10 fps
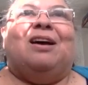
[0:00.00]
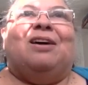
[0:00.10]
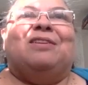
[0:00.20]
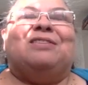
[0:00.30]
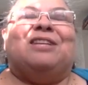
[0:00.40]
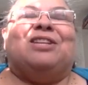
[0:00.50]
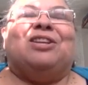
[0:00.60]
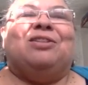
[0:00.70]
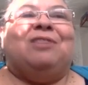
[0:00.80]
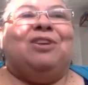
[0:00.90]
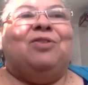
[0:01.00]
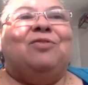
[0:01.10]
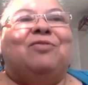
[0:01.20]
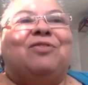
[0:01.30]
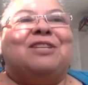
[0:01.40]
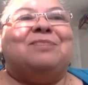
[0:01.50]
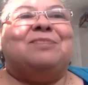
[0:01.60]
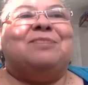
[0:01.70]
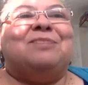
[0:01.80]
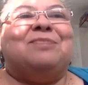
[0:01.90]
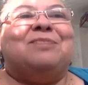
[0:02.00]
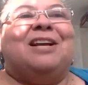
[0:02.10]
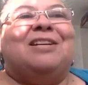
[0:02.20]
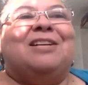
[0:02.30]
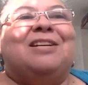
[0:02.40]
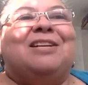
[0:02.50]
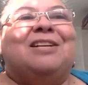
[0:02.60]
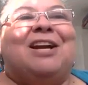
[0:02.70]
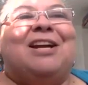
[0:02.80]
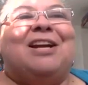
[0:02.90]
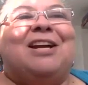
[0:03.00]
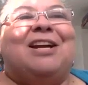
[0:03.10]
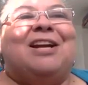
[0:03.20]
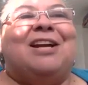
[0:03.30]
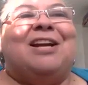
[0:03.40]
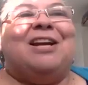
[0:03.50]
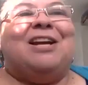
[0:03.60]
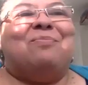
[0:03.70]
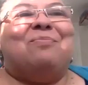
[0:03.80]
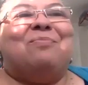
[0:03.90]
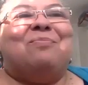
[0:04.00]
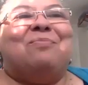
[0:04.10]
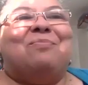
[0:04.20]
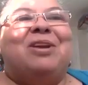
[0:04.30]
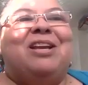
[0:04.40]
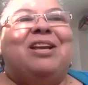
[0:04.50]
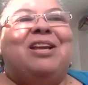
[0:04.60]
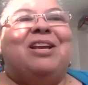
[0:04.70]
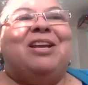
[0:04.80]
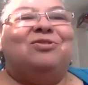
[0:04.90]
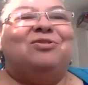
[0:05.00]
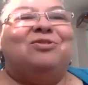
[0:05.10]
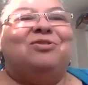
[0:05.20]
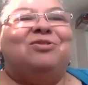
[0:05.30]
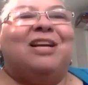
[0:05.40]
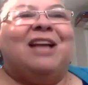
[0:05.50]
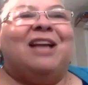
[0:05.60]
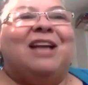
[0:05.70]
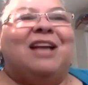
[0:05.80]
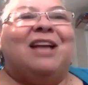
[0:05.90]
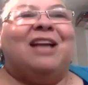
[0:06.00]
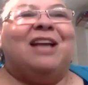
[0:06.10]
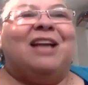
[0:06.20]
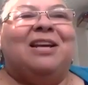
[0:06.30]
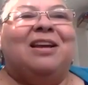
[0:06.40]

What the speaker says: it's like the universe has been telling us and guiding us in what we need to do to reconnect, right?